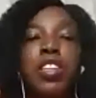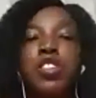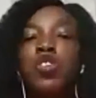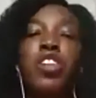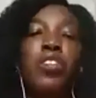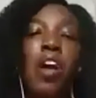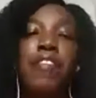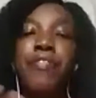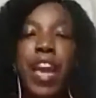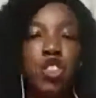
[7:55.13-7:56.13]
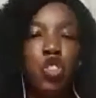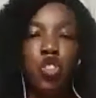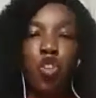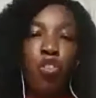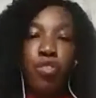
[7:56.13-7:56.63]
it's going to affect
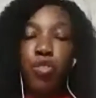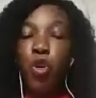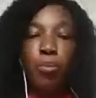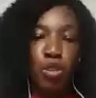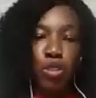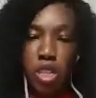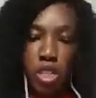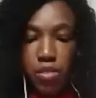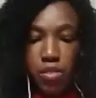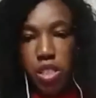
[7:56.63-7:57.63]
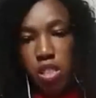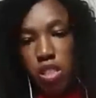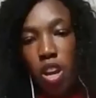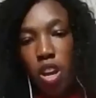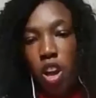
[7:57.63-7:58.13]
your overall productivity.